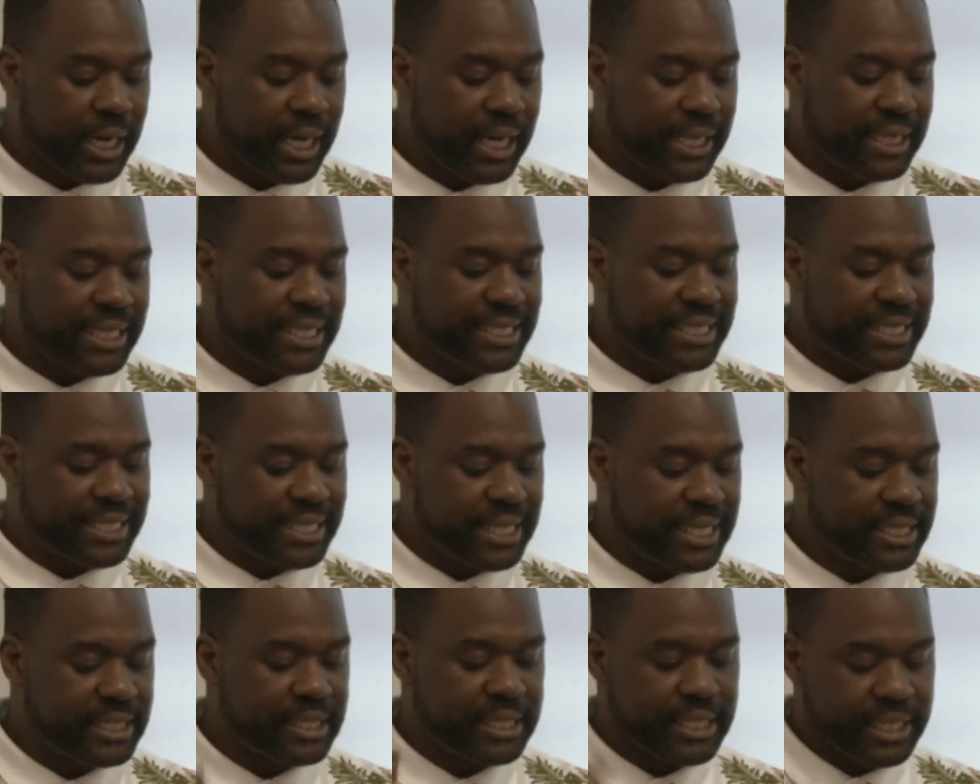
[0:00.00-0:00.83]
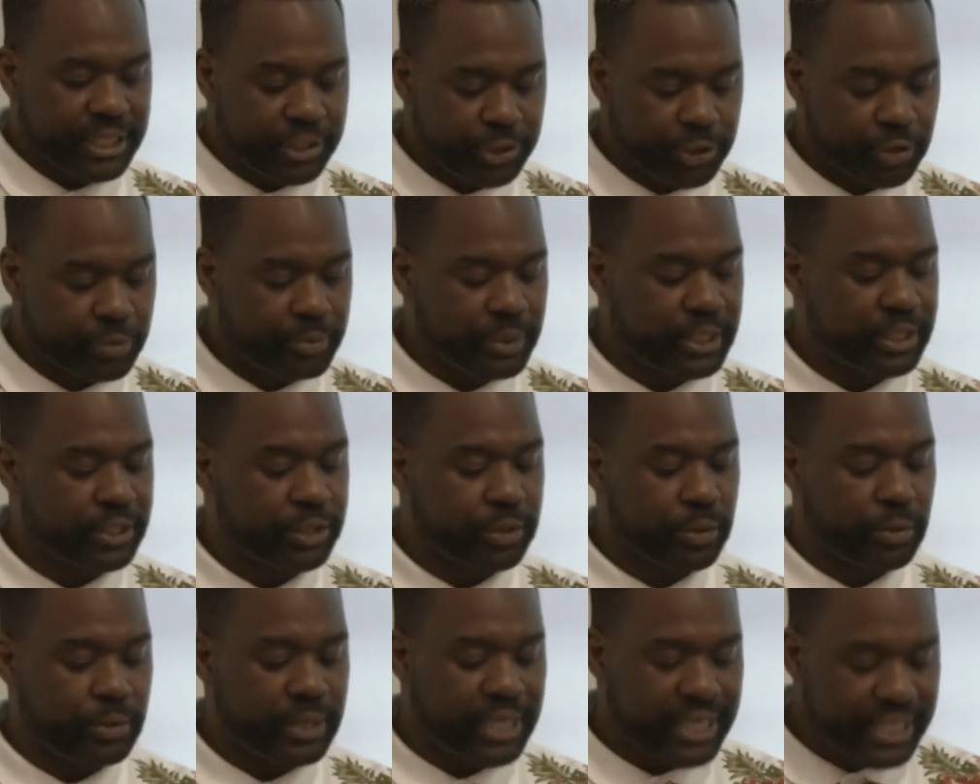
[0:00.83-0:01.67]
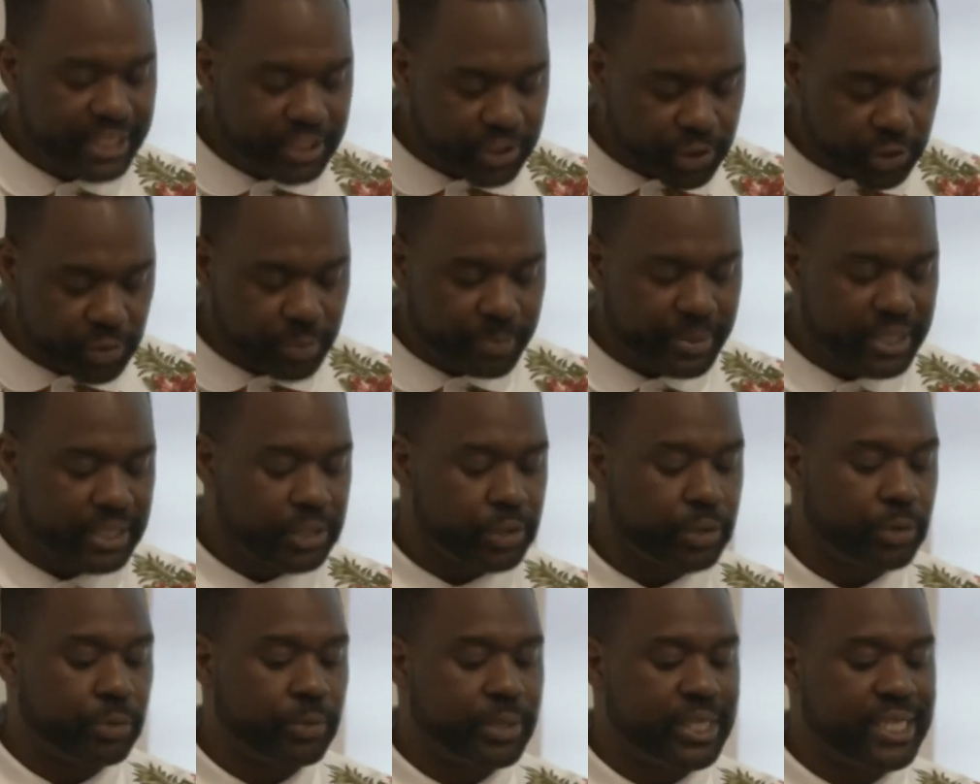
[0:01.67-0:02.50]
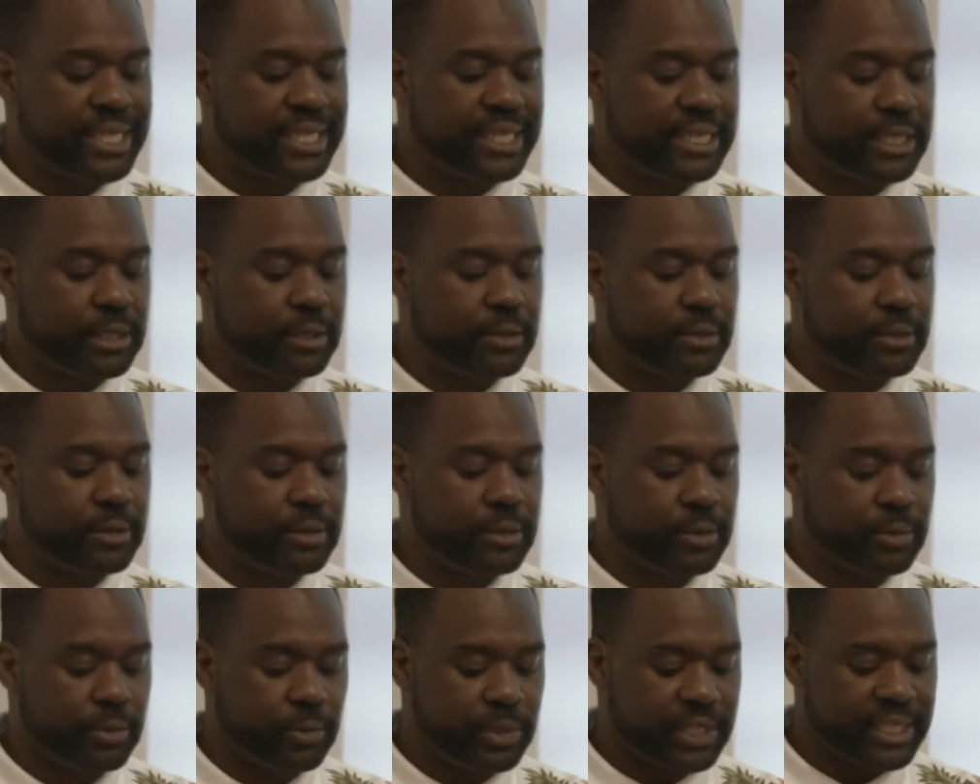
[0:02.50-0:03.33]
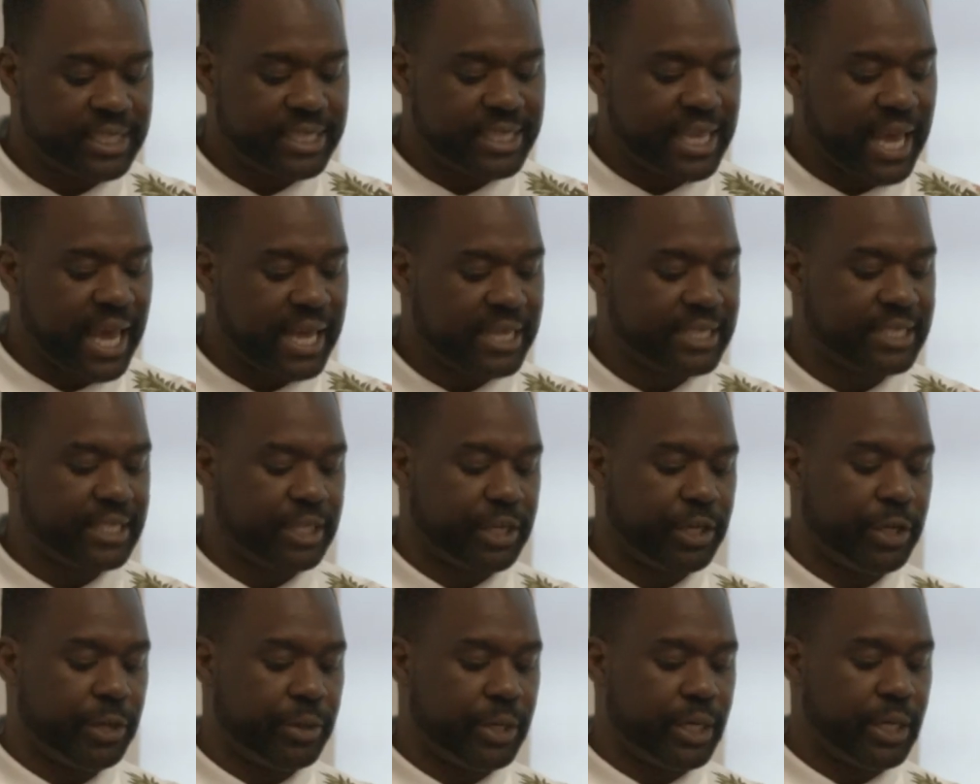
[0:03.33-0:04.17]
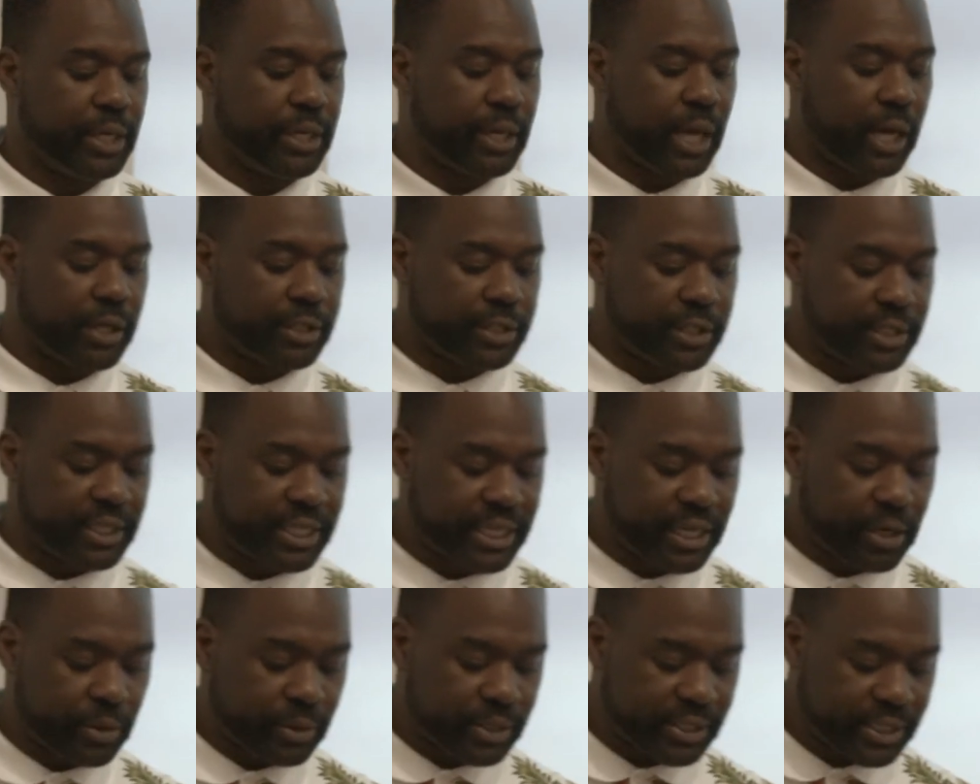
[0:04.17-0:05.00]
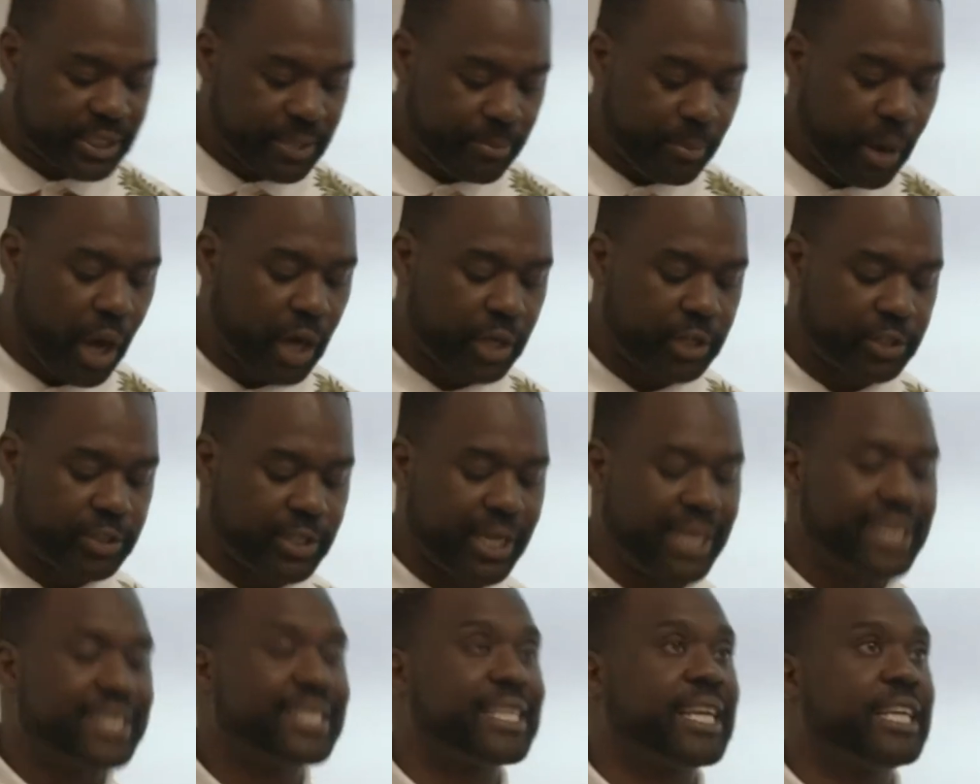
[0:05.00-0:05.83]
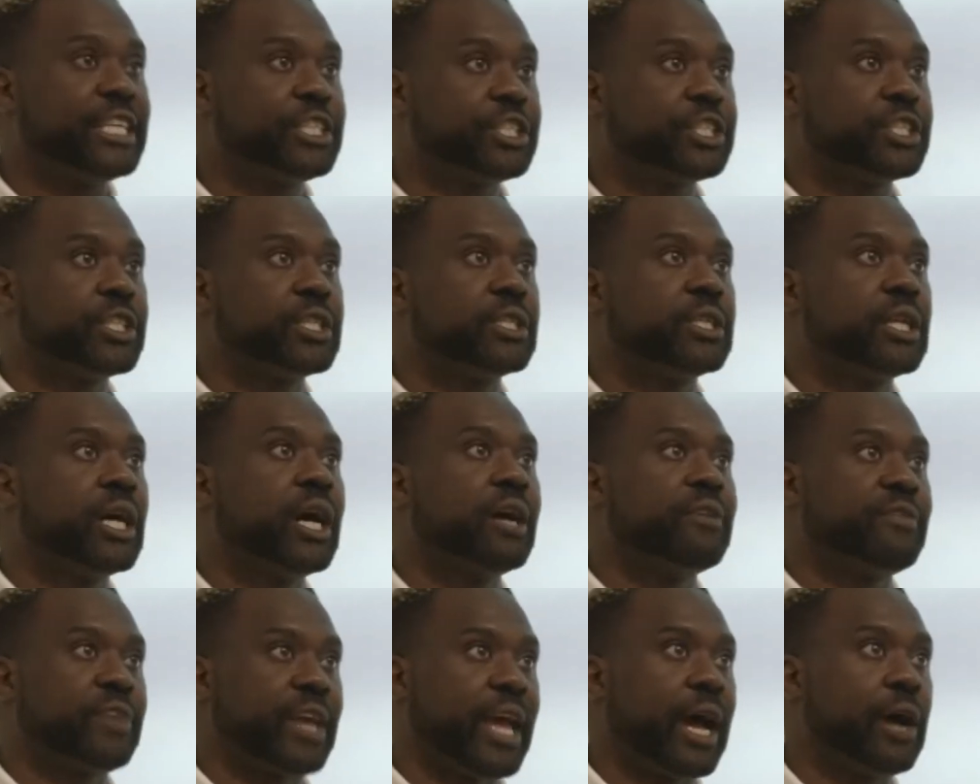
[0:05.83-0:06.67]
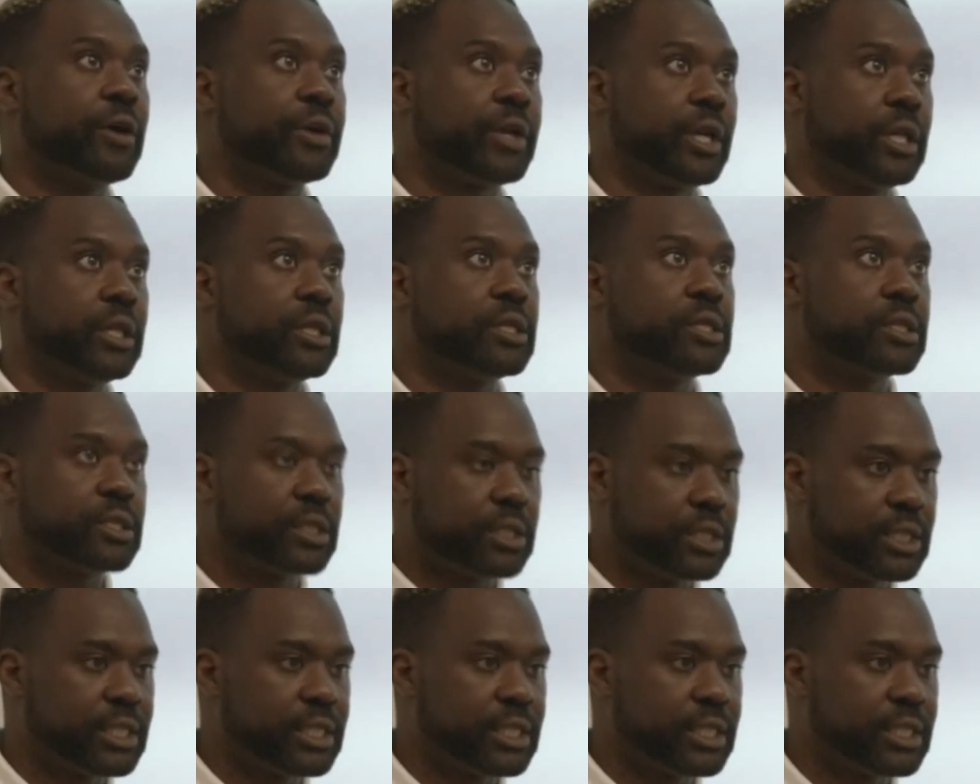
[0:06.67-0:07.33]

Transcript: In this sense, instrumental reason, which is executed under the democratization of calculus.